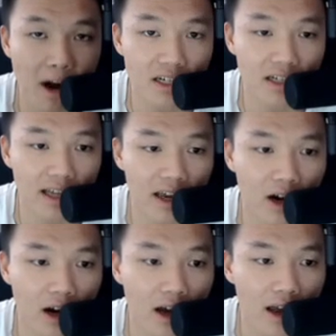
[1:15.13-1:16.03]
later
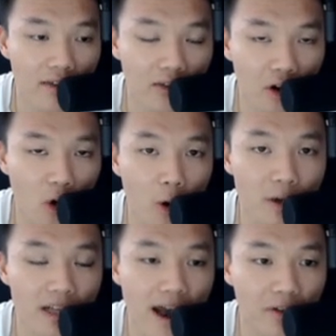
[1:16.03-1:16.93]
in the course
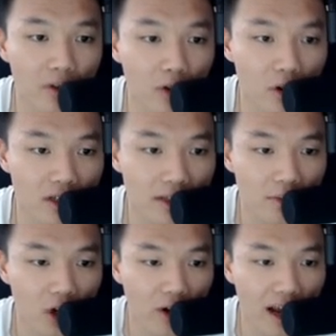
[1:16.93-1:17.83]
after you learn some
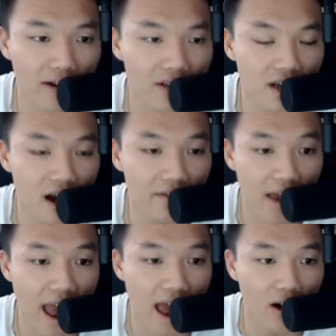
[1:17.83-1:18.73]
creative stuff
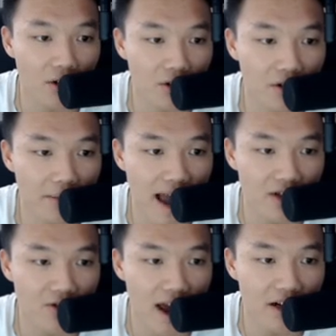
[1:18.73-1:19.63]
and also some ad
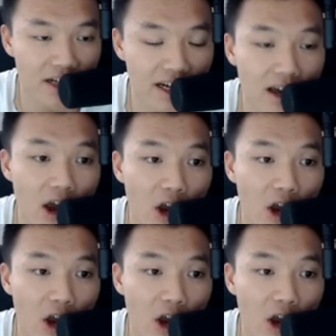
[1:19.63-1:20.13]
strategy. You're going